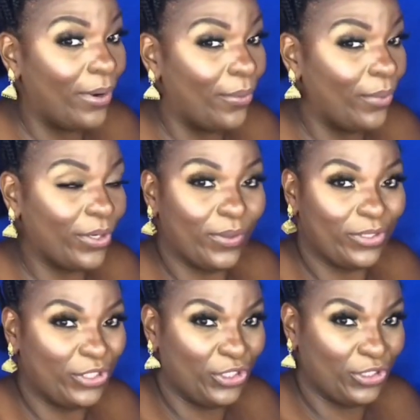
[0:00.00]
but we're going
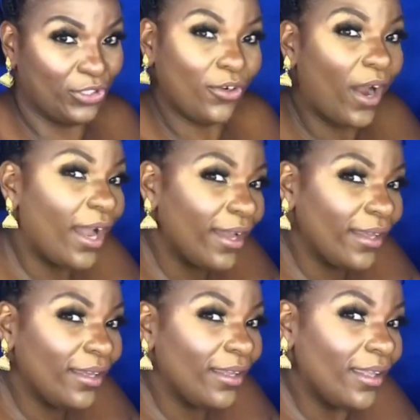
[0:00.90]
to
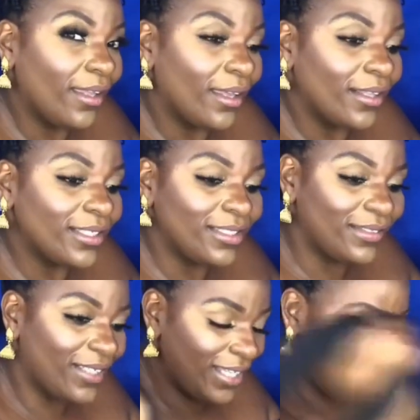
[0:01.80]
try to
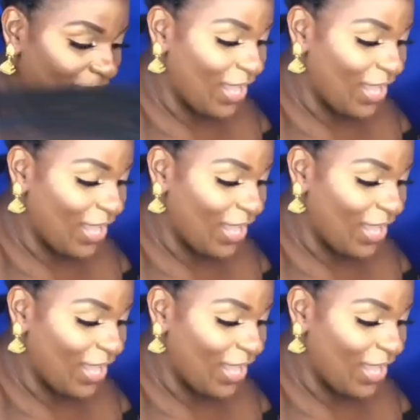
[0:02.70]
do it.